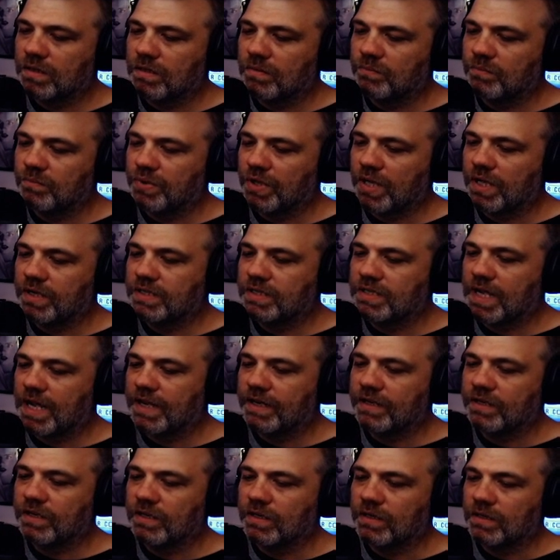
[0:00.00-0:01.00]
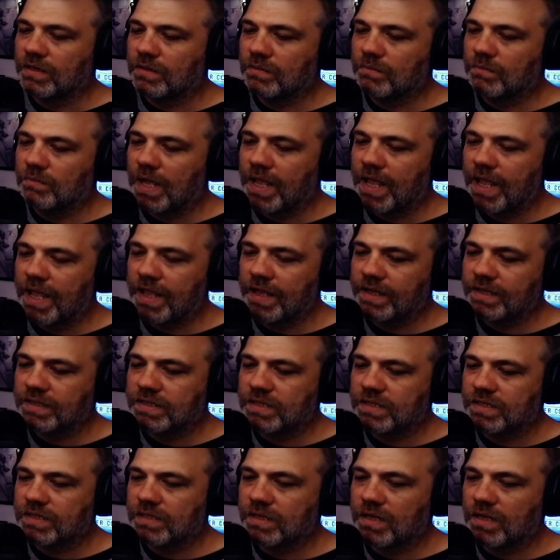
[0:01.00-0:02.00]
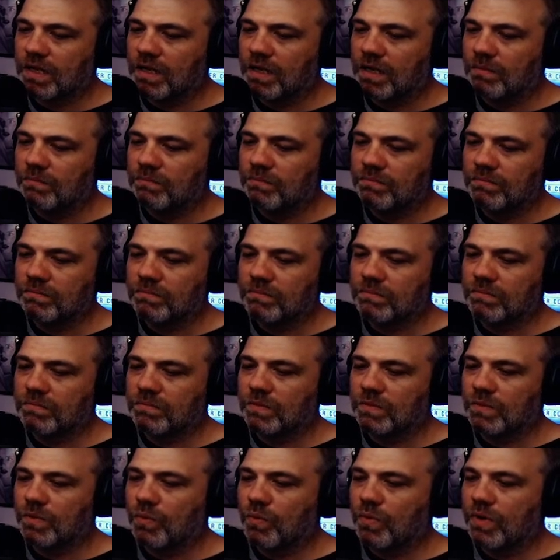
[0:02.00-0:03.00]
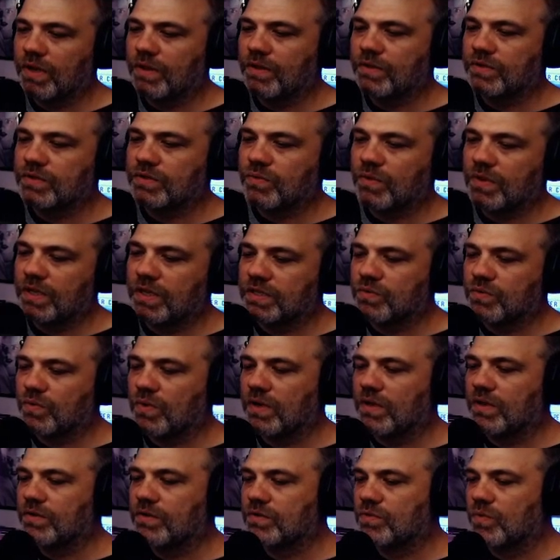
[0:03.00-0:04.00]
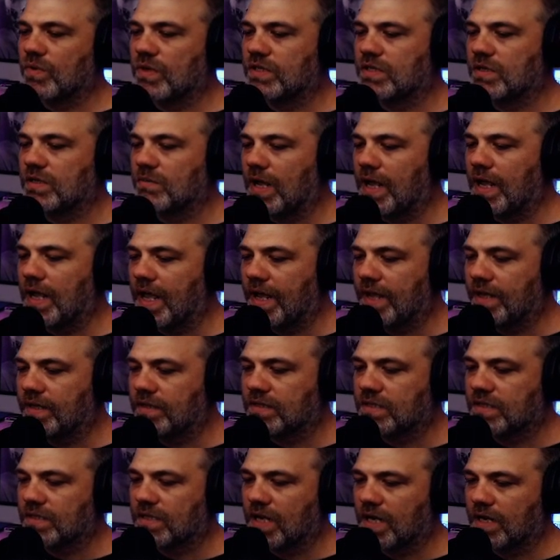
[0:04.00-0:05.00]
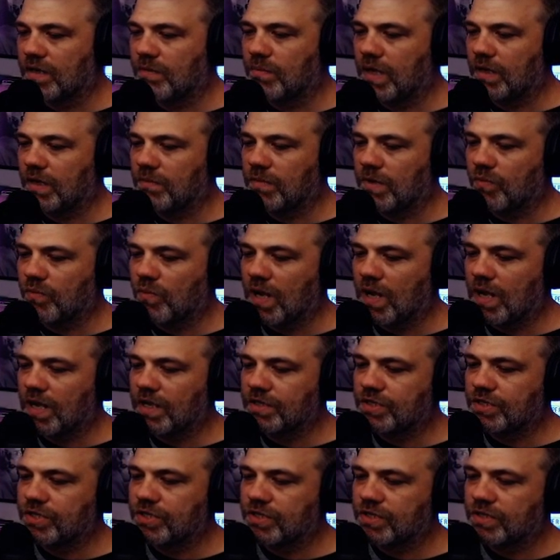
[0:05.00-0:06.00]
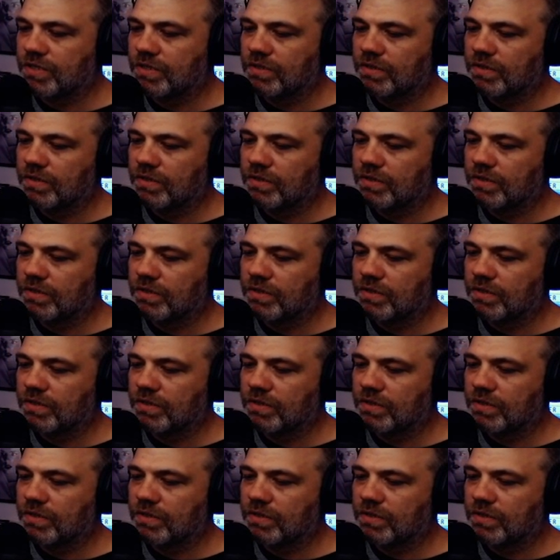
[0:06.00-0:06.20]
Blood Diner. My aunts, it's one of those ones that my aunts kind of made me watch.